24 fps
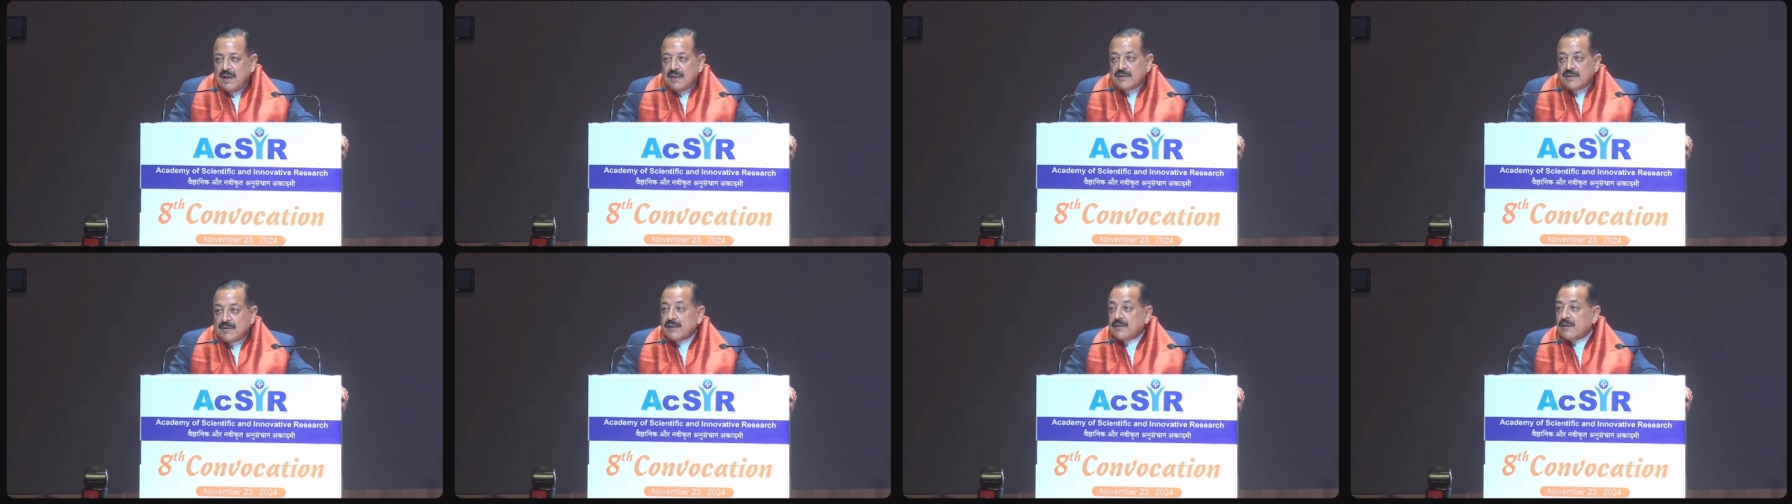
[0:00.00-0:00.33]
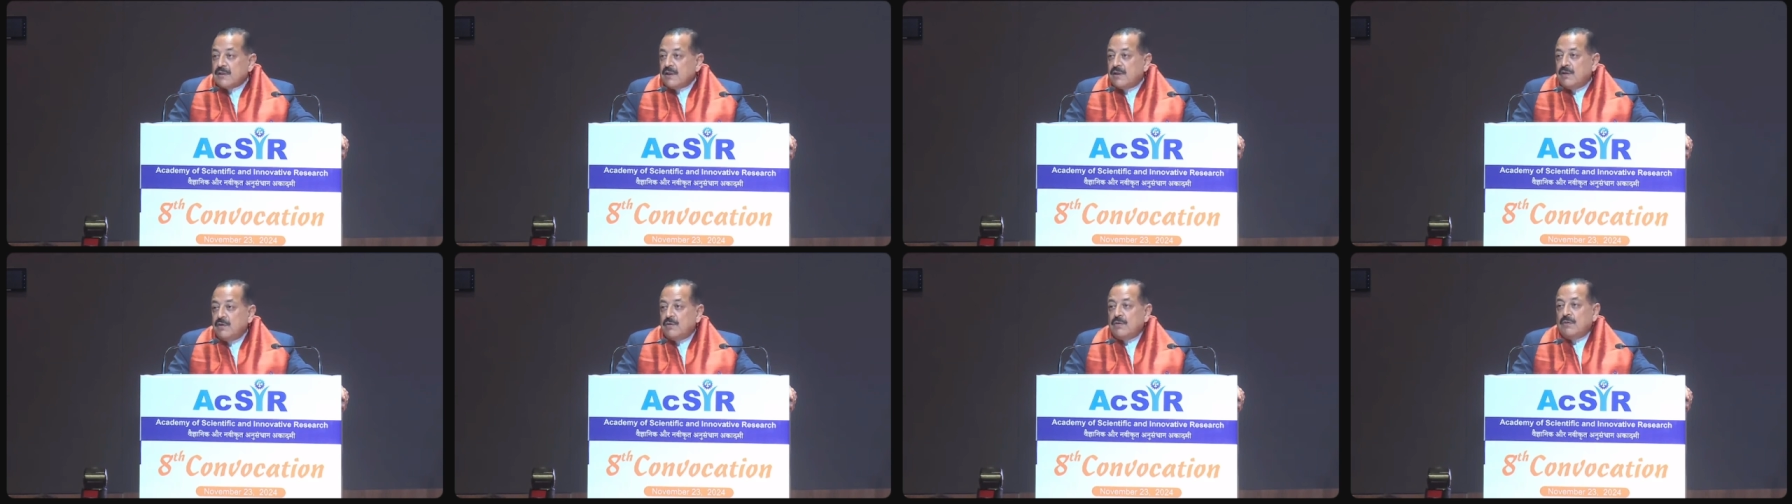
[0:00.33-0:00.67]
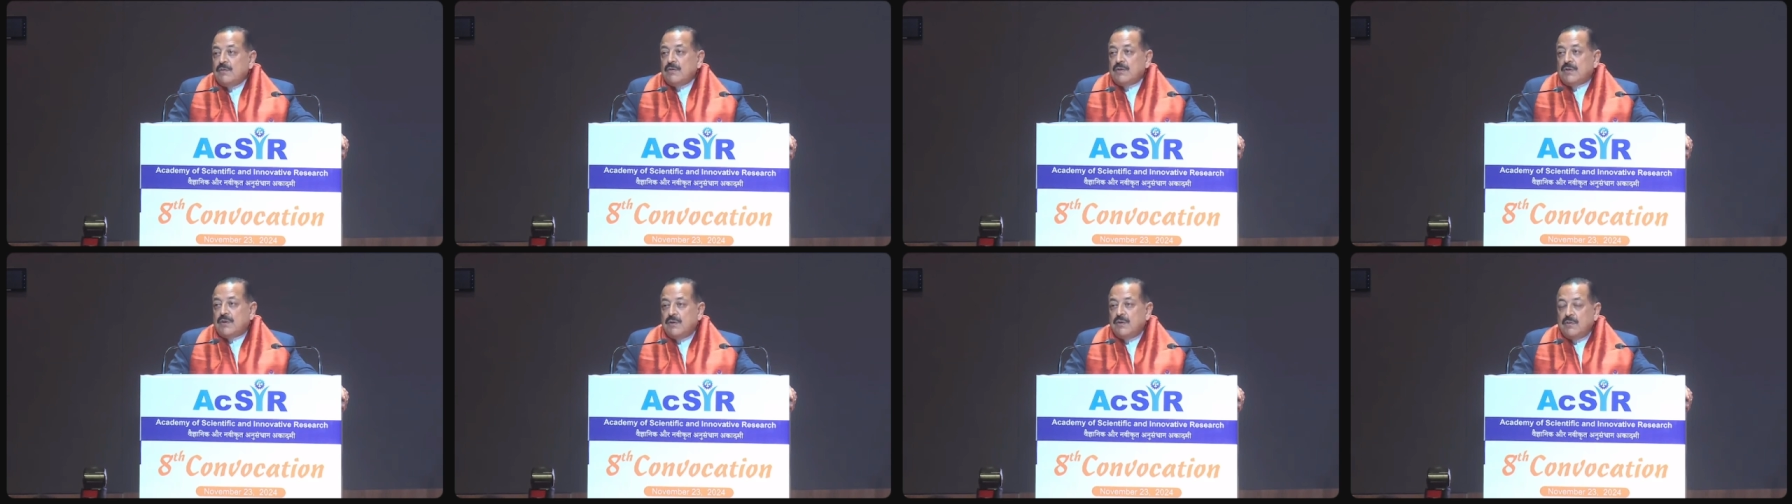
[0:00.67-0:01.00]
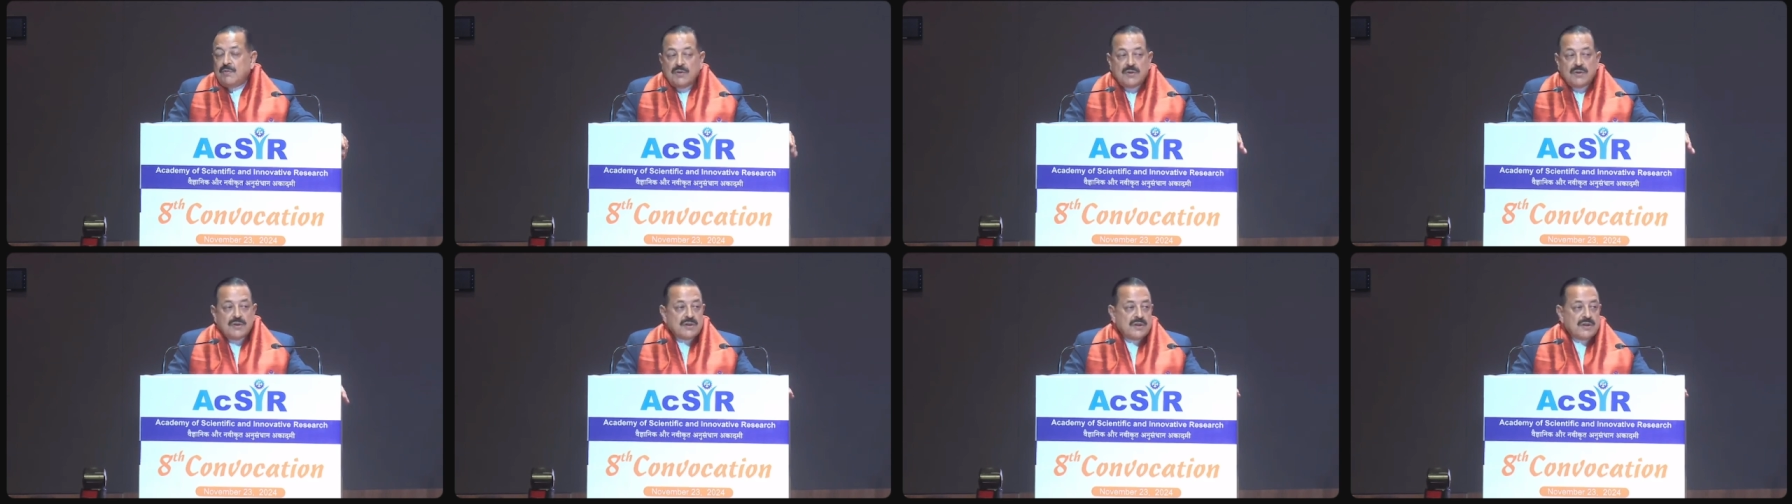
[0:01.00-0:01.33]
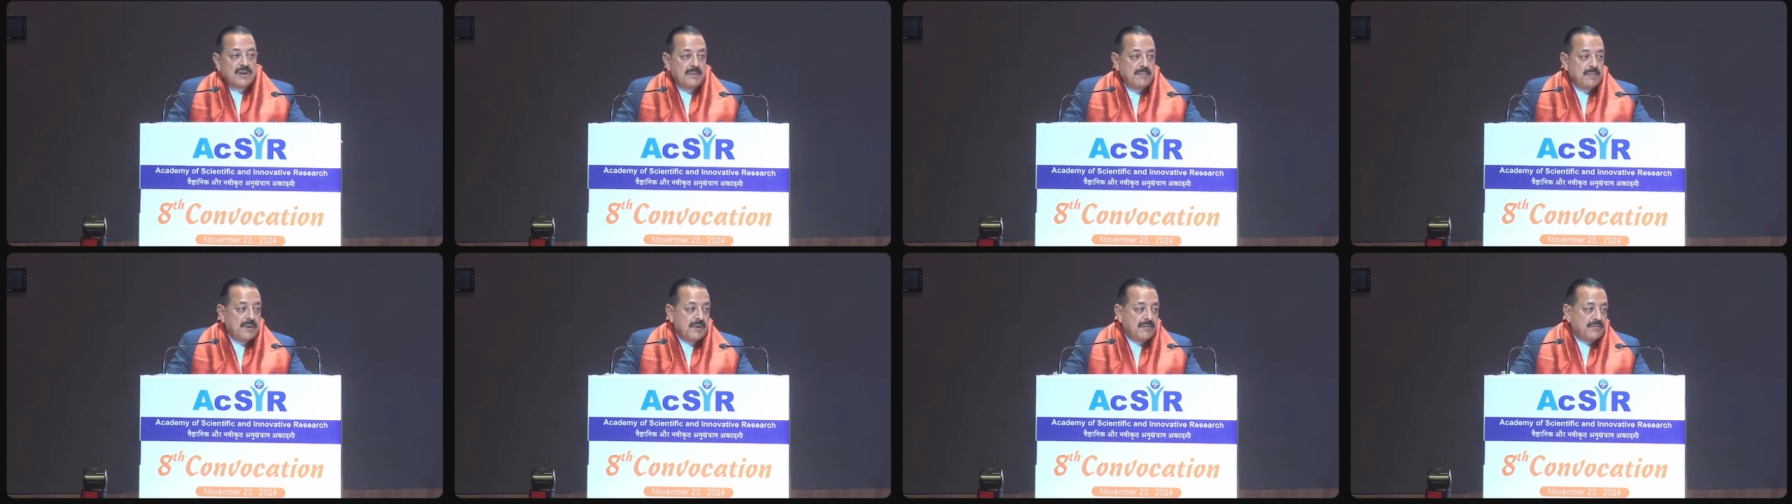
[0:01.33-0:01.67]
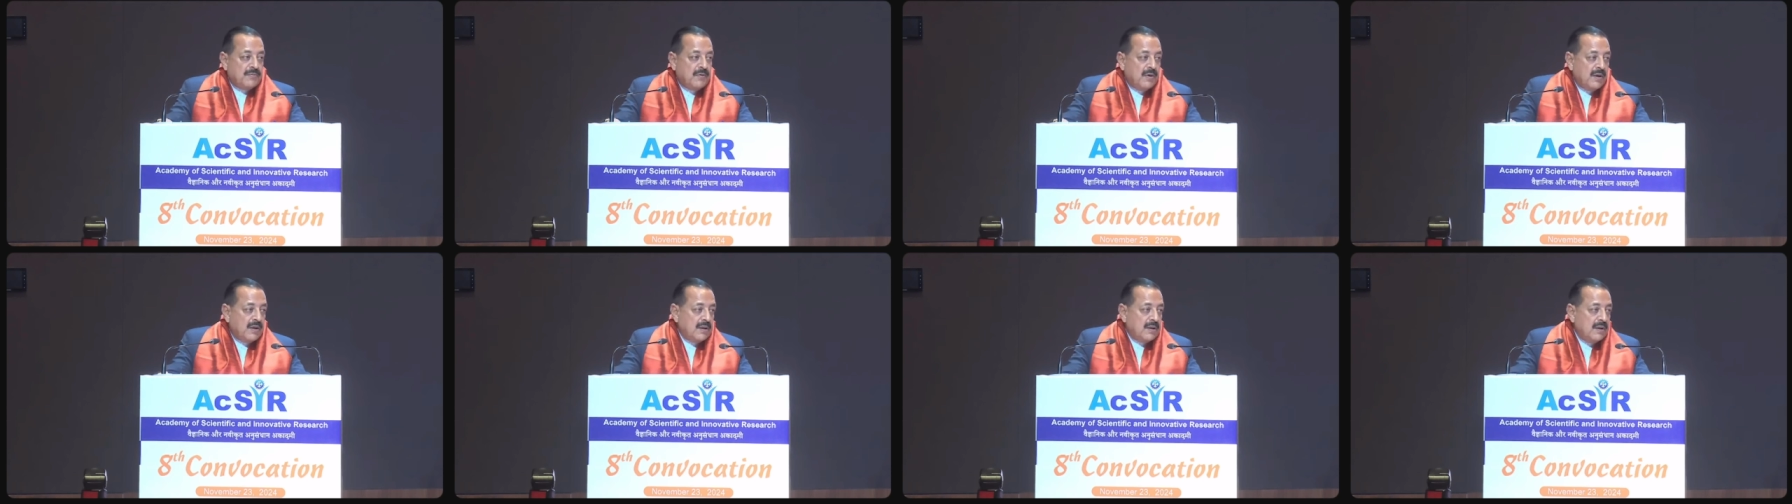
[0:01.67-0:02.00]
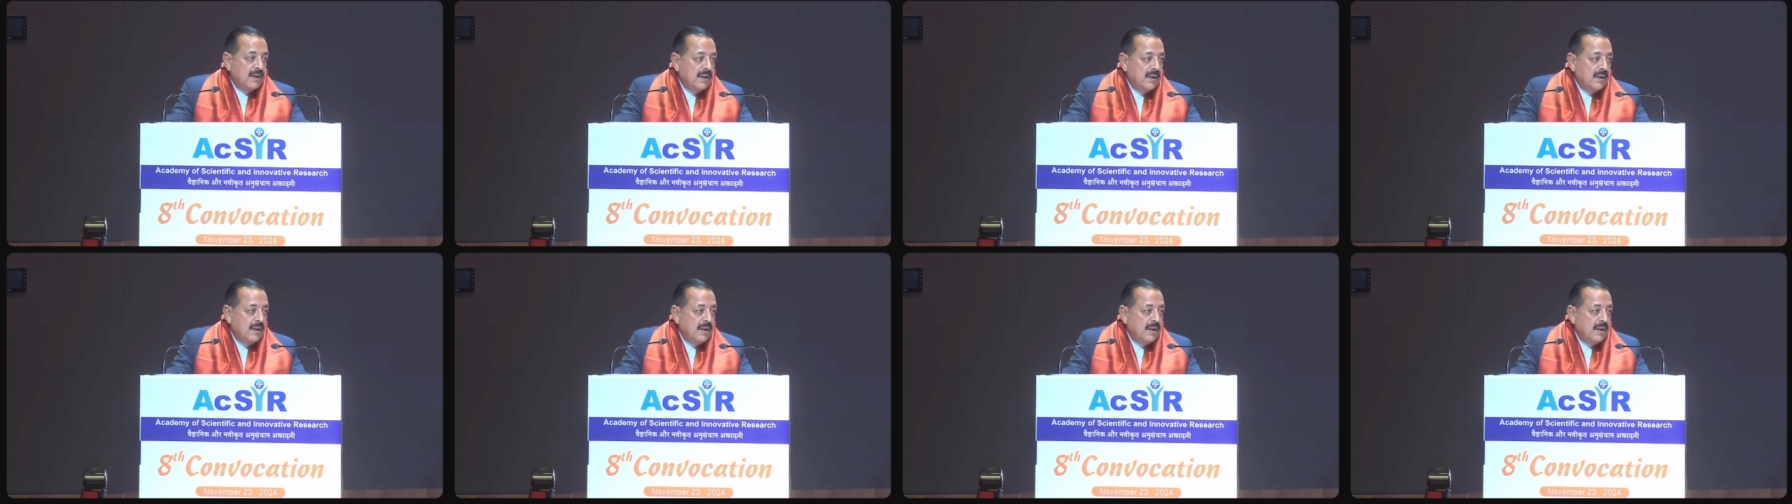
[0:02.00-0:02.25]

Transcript: And so it's a huge, huge achievement for